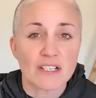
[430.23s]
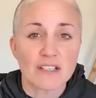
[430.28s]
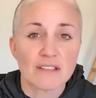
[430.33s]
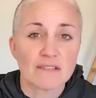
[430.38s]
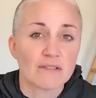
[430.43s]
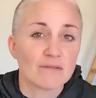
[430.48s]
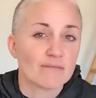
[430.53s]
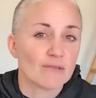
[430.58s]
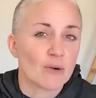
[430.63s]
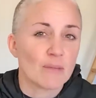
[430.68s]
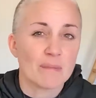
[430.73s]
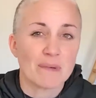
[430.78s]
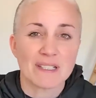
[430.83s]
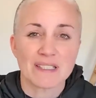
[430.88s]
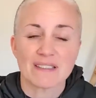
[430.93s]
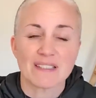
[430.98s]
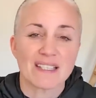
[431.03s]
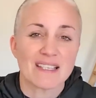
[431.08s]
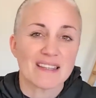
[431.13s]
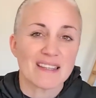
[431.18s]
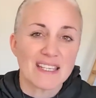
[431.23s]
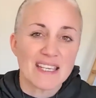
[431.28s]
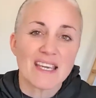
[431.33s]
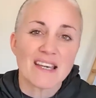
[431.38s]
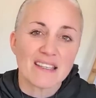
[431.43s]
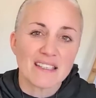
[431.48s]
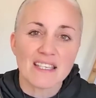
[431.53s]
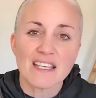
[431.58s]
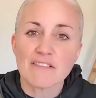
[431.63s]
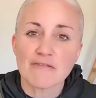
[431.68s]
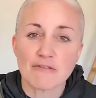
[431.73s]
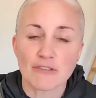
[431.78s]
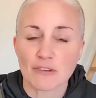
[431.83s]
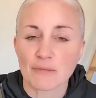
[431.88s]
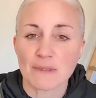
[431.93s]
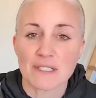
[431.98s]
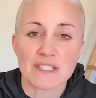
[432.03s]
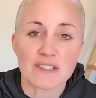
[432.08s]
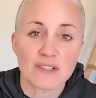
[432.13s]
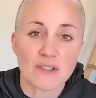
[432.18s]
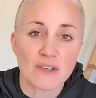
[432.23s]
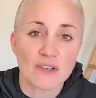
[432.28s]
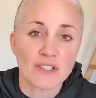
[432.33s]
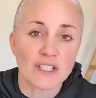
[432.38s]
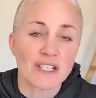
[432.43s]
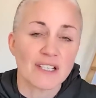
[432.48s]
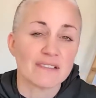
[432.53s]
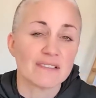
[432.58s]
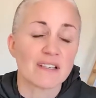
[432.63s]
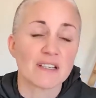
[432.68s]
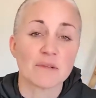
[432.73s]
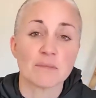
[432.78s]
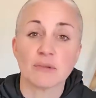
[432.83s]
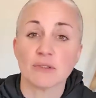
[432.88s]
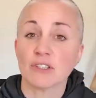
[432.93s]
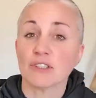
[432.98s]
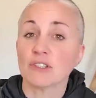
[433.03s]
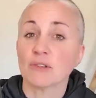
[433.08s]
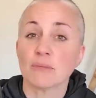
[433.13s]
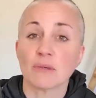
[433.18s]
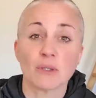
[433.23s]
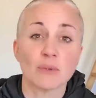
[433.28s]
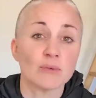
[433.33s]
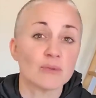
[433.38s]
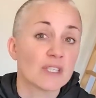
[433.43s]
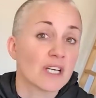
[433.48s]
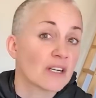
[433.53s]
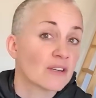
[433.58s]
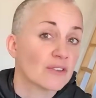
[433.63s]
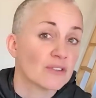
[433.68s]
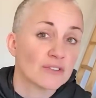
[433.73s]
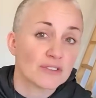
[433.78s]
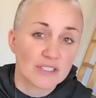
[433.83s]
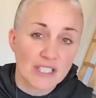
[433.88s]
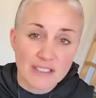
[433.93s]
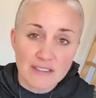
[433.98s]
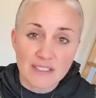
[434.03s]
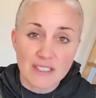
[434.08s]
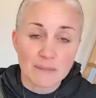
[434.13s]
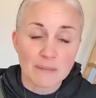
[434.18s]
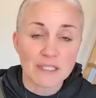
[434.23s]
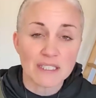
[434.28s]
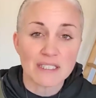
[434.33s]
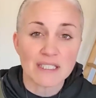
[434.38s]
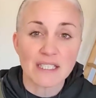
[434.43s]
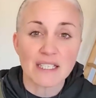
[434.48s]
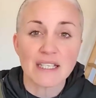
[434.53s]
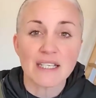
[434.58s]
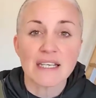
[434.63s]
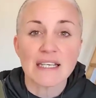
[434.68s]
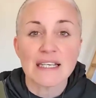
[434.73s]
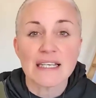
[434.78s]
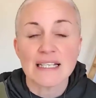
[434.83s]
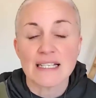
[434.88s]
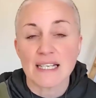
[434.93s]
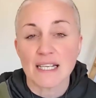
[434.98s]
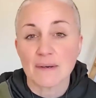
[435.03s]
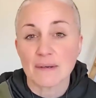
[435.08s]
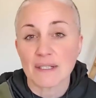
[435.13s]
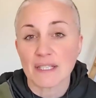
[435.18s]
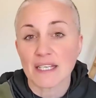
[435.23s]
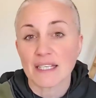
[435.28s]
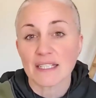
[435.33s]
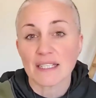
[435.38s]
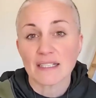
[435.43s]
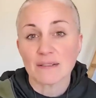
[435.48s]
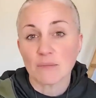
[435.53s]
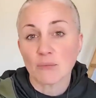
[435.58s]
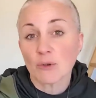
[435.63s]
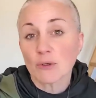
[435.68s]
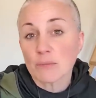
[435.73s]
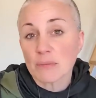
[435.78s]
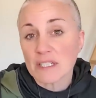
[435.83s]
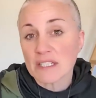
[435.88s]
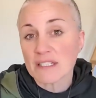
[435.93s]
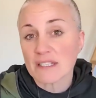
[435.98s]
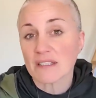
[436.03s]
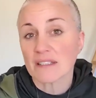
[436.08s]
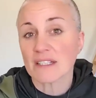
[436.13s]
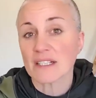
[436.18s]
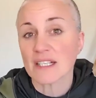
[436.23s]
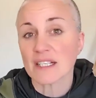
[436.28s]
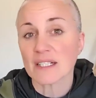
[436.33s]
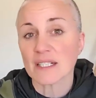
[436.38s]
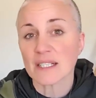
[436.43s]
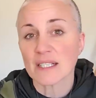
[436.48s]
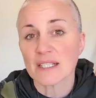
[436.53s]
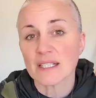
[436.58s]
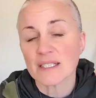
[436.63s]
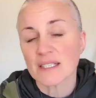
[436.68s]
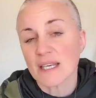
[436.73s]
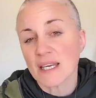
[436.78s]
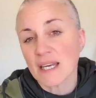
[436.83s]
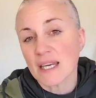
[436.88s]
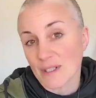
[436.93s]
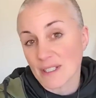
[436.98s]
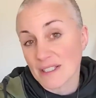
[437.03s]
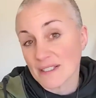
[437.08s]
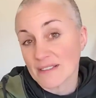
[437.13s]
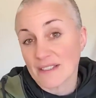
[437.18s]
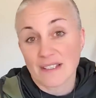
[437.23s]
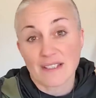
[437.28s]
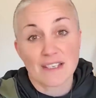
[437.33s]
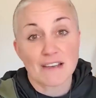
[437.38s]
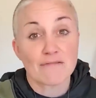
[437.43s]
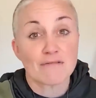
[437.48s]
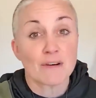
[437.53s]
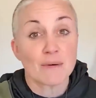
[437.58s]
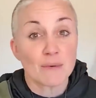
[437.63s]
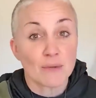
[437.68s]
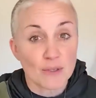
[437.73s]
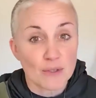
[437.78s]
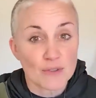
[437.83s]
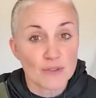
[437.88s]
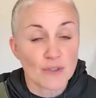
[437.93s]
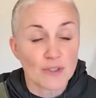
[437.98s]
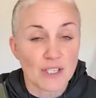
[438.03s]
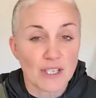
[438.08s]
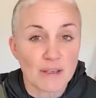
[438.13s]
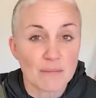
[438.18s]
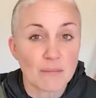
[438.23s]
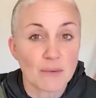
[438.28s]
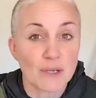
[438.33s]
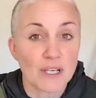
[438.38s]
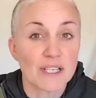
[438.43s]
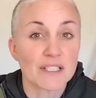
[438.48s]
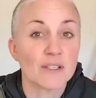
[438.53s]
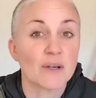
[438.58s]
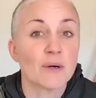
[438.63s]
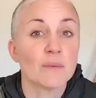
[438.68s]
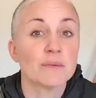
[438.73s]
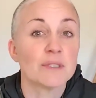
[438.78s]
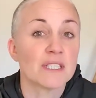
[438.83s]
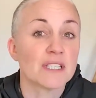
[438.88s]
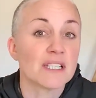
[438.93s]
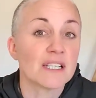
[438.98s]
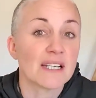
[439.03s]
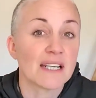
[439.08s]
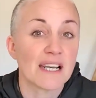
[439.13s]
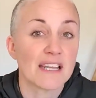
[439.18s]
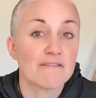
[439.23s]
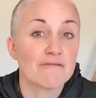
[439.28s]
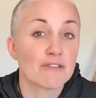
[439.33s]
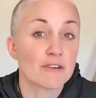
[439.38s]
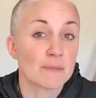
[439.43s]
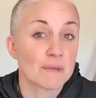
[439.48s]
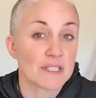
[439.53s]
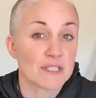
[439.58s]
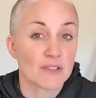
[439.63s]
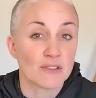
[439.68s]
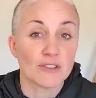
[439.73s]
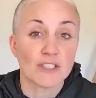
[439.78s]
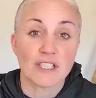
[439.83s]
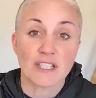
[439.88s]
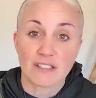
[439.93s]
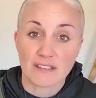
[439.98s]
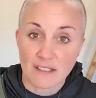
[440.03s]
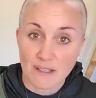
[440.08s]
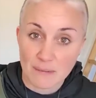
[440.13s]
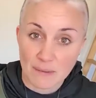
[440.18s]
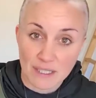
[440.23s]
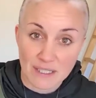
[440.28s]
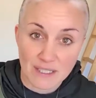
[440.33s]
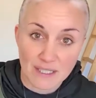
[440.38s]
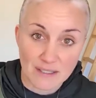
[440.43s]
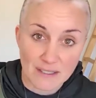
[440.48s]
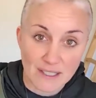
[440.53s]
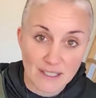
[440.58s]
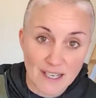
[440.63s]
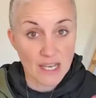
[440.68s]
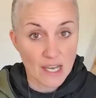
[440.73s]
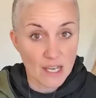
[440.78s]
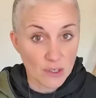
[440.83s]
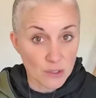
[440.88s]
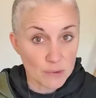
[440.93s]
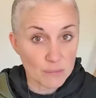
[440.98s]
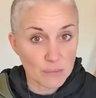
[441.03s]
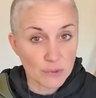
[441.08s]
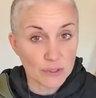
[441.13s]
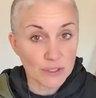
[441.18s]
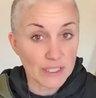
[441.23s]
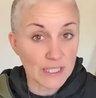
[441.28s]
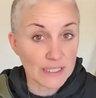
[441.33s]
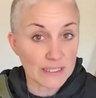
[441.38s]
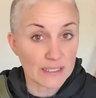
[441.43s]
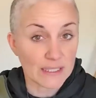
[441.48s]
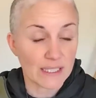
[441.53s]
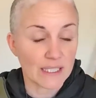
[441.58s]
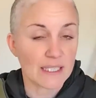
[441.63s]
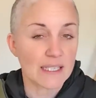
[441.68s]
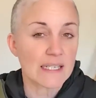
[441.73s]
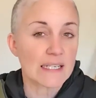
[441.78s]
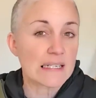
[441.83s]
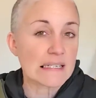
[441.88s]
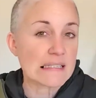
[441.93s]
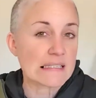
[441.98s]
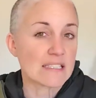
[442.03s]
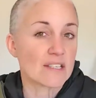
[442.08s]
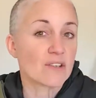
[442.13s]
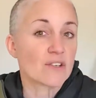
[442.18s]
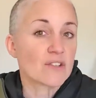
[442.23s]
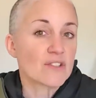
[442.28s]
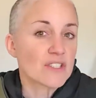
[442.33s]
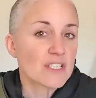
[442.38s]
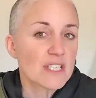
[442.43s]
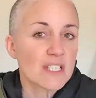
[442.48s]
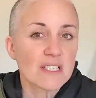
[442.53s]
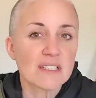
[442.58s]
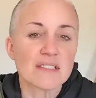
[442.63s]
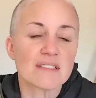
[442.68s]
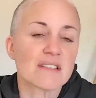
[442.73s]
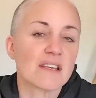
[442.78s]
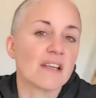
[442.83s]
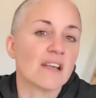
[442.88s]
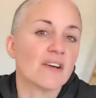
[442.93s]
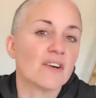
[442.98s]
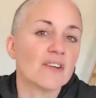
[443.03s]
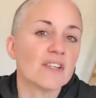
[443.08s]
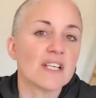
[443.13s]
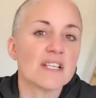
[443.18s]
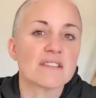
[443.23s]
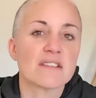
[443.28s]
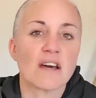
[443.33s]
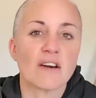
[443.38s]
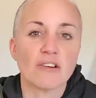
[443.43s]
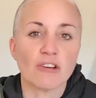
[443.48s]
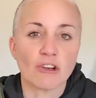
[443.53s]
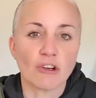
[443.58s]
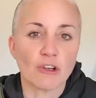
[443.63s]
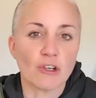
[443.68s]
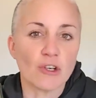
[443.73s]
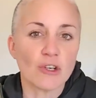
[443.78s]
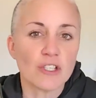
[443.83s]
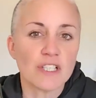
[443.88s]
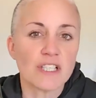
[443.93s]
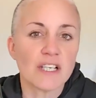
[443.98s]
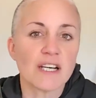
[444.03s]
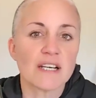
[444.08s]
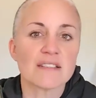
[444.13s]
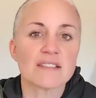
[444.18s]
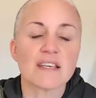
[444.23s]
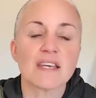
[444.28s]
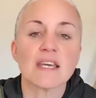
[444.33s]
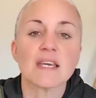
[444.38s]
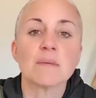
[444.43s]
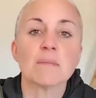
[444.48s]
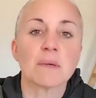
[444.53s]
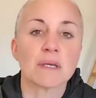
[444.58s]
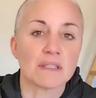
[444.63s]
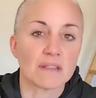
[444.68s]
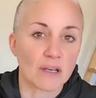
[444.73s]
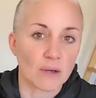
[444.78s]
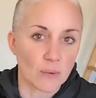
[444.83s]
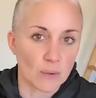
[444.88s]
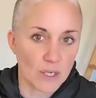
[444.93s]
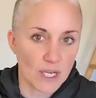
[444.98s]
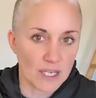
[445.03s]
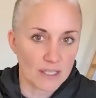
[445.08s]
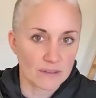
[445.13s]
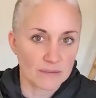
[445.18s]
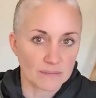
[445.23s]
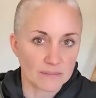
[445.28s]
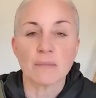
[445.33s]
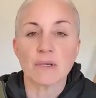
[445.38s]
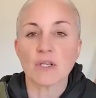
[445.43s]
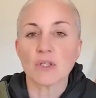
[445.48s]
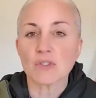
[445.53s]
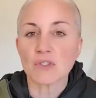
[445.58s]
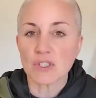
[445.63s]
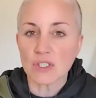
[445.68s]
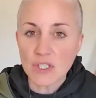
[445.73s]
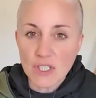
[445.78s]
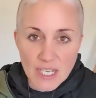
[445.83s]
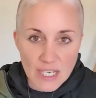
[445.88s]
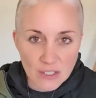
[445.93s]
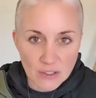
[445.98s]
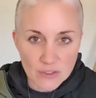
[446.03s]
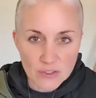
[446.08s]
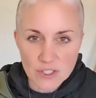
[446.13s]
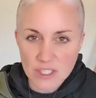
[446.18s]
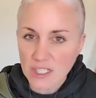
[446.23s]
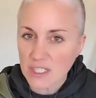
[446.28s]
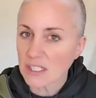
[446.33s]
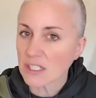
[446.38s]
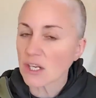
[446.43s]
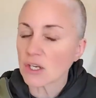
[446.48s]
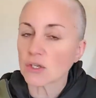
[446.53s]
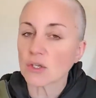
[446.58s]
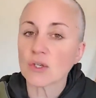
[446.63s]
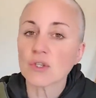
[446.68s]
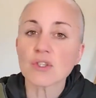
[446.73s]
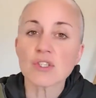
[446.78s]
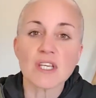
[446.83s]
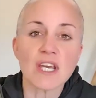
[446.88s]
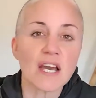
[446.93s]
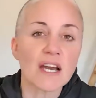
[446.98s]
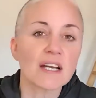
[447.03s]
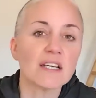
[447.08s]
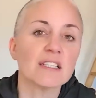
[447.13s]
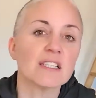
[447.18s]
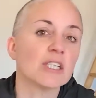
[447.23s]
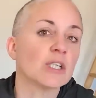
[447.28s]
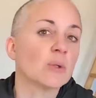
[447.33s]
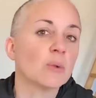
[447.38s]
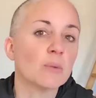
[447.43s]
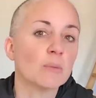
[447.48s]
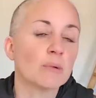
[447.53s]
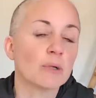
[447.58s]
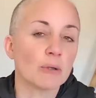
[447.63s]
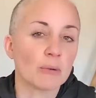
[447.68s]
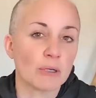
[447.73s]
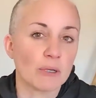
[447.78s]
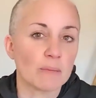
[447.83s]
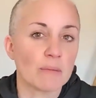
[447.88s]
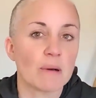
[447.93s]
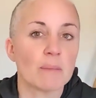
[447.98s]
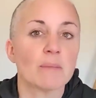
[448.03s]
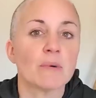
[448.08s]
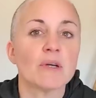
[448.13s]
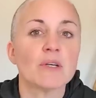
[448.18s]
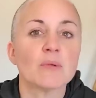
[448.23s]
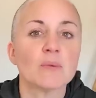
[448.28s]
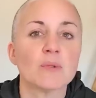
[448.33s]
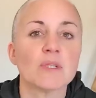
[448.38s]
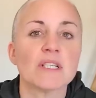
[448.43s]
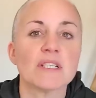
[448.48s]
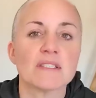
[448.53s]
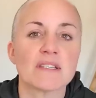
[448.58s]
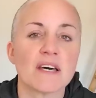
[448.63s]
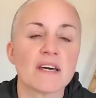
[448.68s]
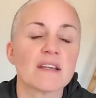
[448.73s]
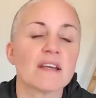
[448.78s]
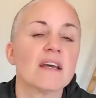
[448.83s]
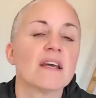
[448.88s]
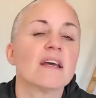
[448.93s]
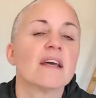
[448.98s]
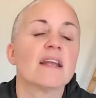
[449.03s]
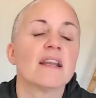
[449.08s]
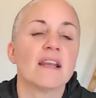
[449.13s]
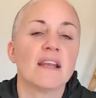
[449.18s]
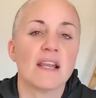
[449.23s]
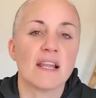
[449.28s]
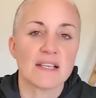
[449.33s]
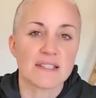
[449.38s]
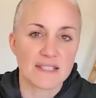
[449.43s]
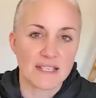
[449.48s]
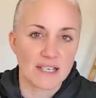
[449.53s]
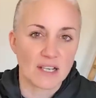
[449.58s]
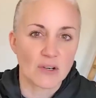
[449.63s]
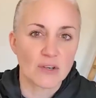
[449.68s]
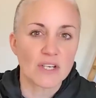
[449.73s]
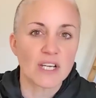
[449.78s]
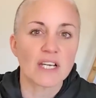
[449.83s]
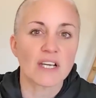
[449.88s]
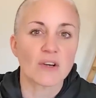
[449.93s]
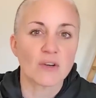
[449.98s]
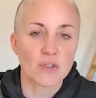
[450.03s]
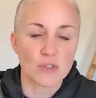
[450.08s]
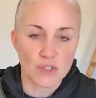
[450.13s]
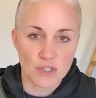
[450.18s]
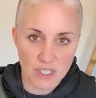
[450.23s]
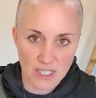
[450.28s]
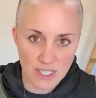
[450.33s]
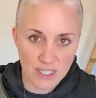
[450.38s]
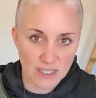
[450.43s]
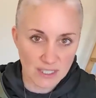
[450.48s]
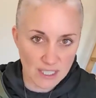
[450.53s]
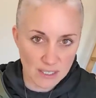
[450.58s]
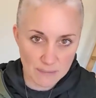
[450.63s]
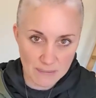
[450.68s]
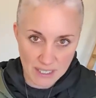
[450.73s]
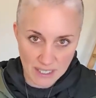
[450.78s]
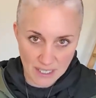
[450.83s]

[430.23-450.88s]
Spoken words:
He shares information every day. He's constantly answering questions. Honestly, he's very active on social media, and it would be great if you could get the information directly from him. Something important. If you can get agroecological carrots, that's fantastic. But if you can't find them, don't worry at all. You can use the carrots you get from the market.